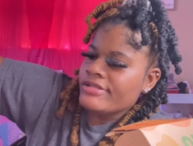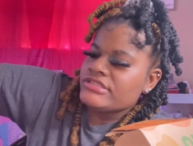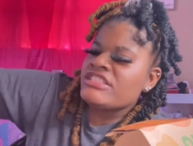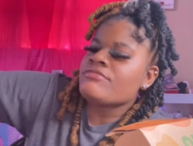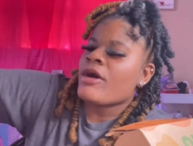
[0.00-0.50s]

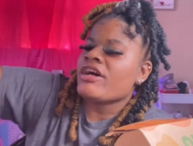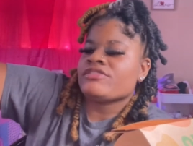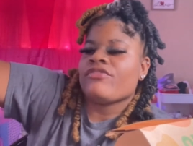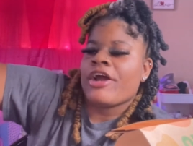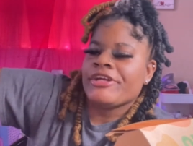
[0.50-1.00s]
This box
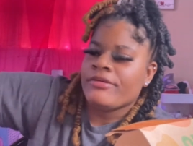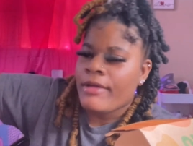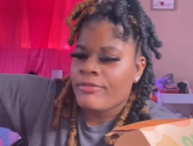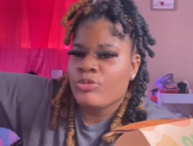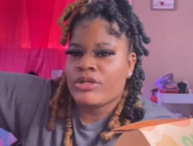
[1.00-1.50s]
fire it
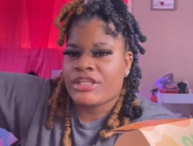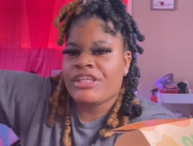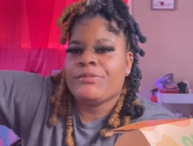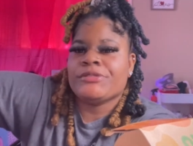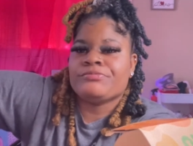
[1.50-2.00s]
make me want to
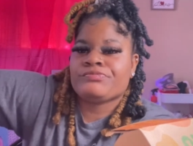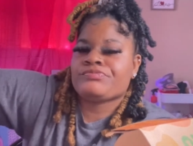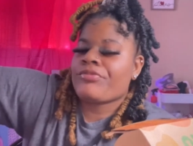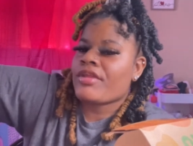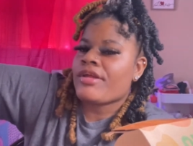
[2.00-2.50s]
keep it.
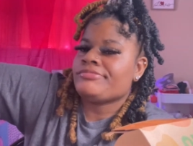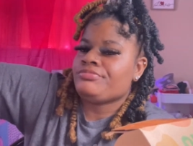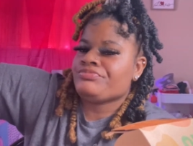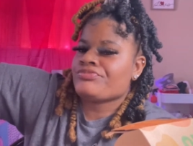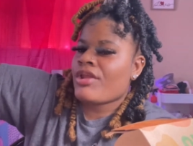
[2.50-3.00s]

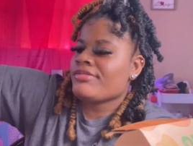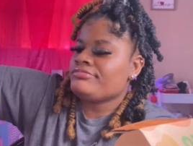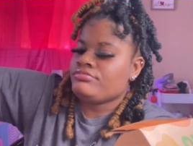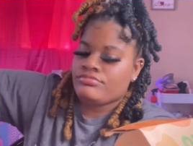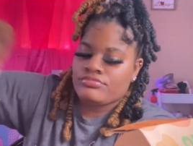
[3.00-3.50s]

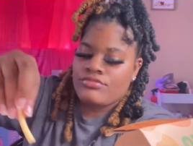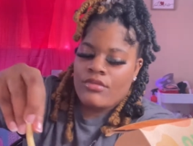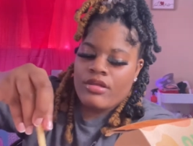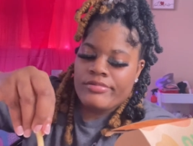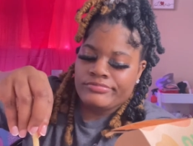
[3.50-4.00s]

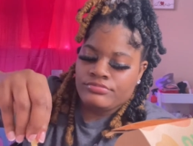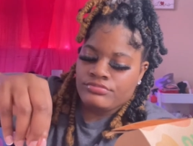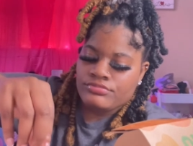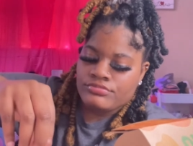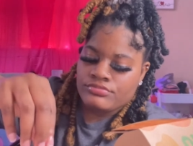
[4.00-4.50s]

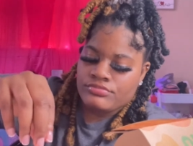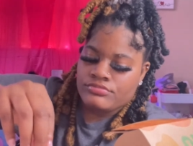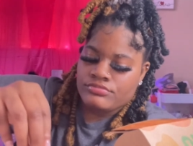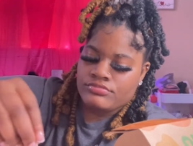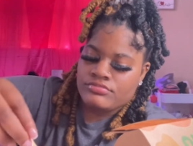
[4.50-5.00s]
Mm hmm